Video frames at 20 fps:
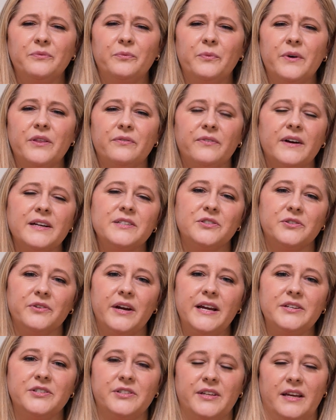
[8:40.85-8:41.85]
with
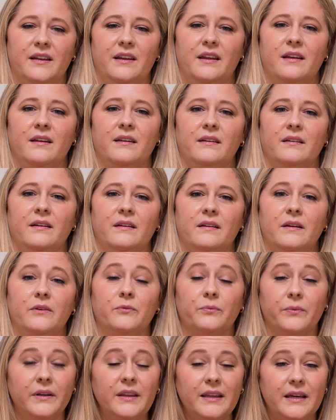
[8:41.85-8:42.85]
frustration
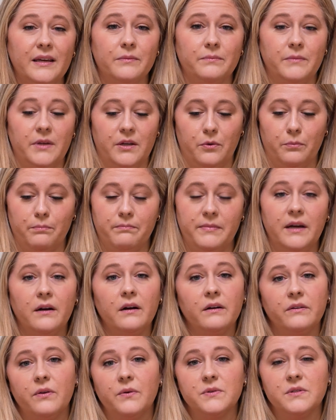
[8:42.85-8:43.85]
and really,
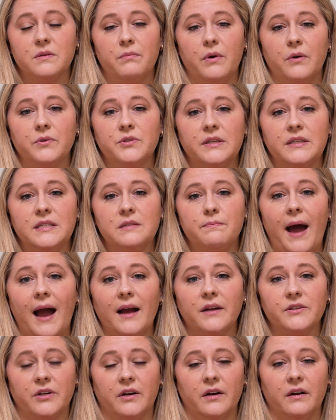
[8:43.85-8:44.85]
mirrored those emotions
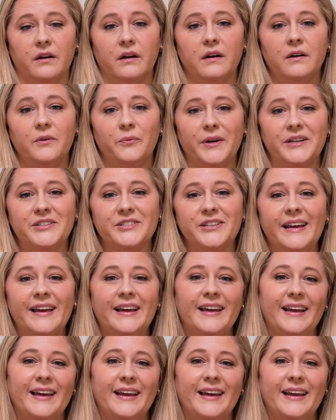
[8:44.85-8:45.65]
back to her, which